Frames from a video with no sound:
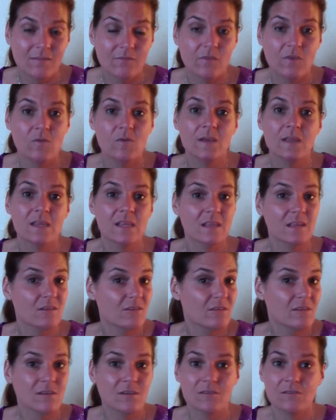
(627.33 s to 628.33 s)
if you
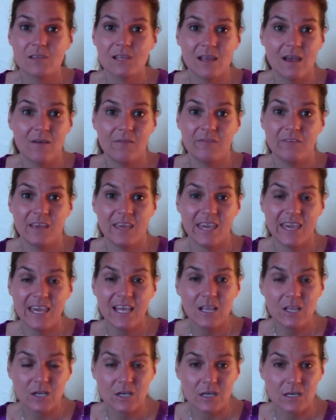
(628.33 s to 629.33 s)
consider yourself a
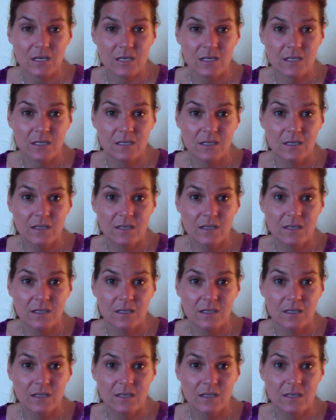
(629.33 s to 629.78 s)
healer,